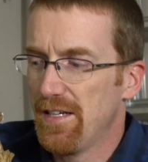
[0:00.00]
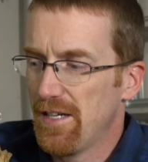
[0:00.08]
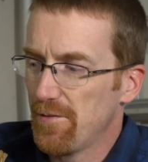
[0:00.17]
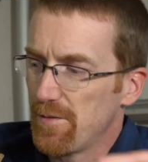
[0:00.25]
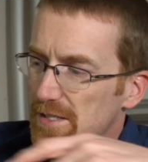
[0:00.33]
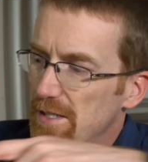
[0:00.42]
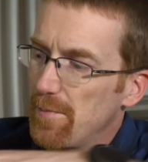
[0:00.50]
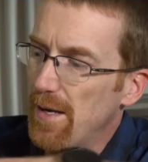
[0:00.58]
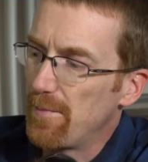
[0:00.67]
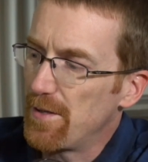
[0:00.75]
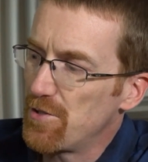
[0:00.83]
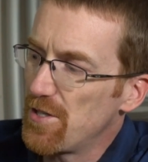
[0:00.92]
Here we see
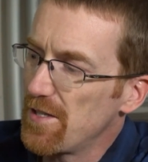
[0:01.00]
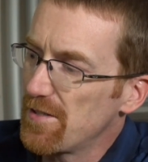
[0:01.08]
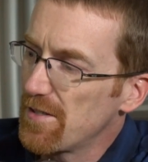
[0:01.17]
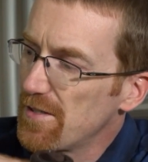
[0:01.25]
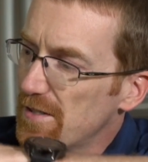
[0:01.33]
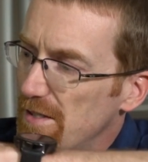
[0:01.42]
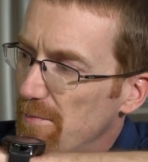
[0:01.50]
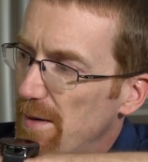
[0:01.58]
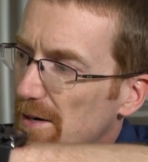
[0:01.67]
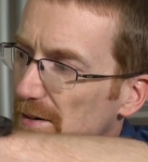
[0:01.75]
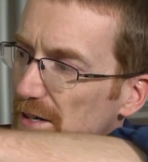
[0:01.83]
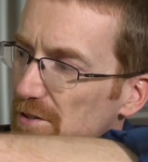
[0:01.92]
baby Jesus and
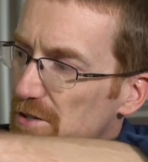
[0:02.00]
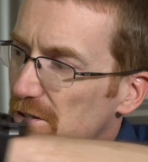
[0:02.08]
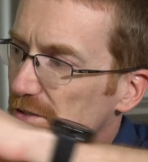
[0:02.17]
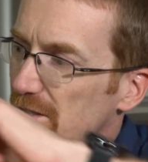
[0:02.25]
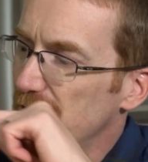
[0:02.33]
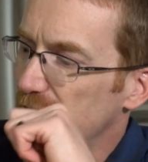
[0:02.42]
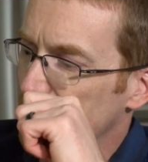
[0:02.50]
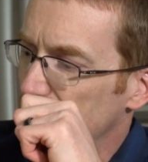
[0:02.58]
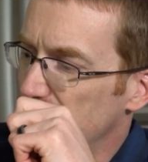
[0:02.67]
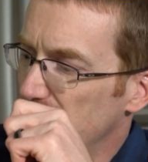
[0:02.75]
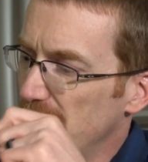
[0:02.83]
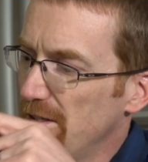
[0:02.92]
Mary and Joseph, and
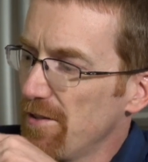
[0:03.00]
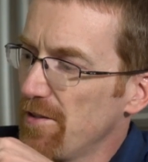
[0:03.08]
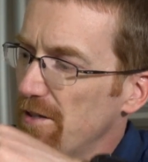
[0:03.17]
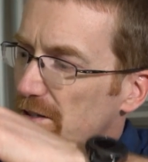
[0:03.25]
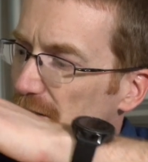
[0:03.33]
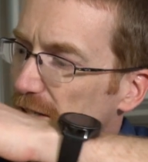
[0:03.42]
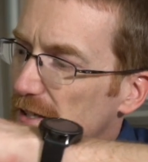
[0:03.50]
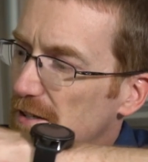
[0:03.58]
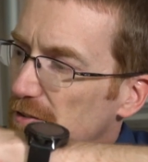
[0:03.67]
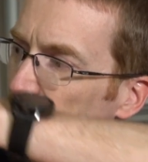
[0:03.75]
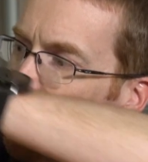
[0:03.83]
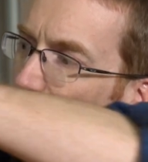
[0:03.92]
look,
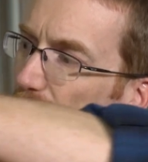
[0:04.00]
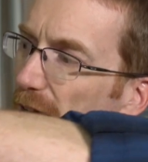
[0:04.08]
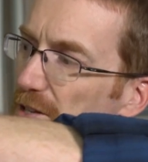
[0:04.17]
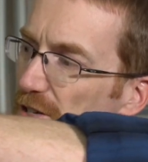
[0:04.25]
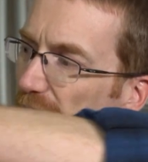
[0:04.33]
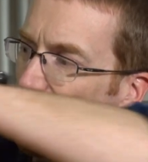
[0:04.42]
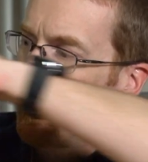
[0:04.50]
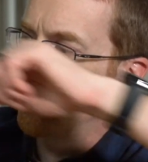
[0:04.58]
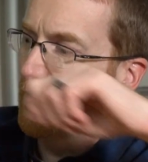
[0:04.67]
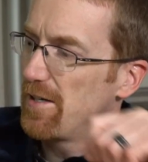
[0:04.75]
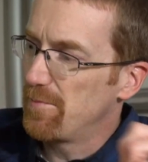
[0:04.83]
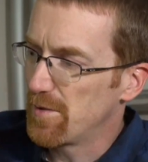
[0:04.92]
the three magi
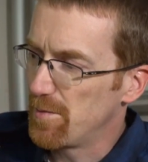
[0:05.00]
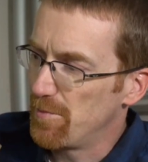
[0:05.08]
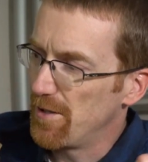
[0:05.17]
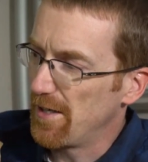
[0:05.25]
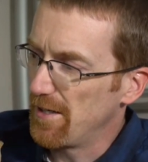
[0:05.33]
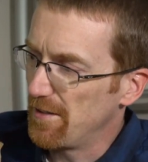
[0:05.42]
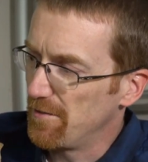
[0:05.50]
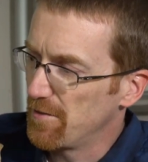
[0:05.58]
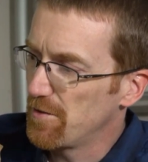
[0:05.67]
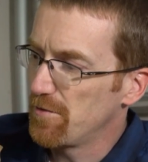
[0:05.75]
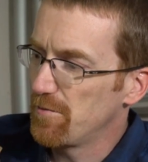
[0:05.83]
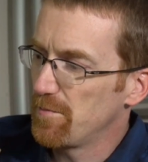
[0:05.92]
have come to bring
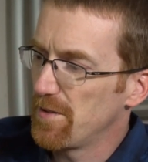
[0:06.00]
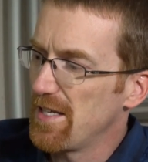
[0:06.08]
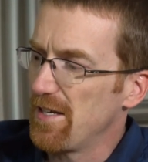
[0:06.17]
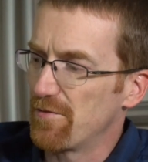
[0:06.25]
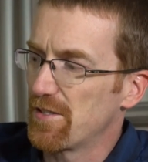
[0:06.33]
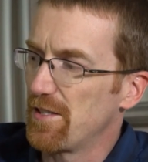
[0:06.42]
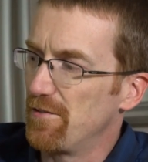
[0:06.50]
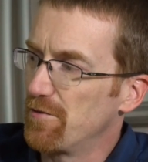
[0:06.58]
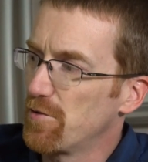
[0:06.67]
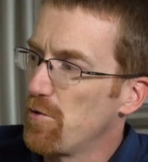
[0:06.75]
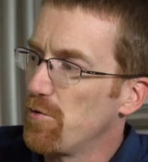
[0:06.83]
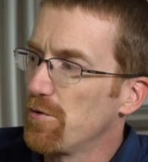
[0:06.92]
gifts
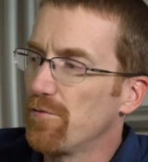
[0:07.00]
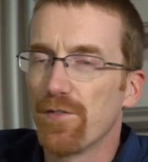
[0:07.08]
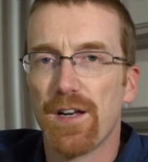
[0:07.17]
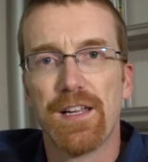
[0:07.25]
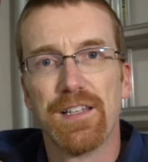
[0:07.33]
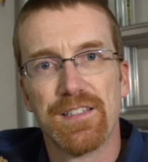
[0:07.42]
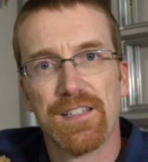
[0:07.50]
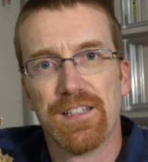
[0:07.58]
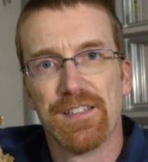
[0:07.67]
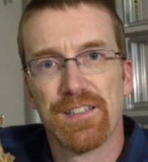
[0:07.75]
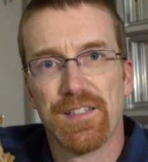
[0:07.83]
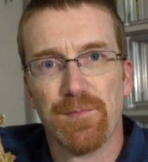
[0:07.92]
of gold,
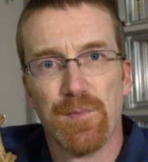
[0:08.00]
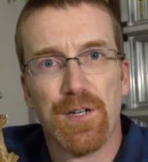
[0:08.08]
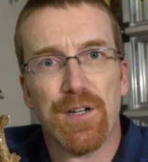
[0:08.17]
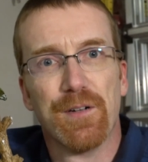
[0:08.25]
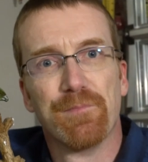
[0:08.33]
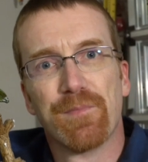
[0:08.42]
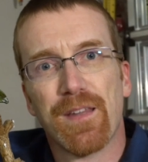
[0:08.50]
frankincense, and myrrh.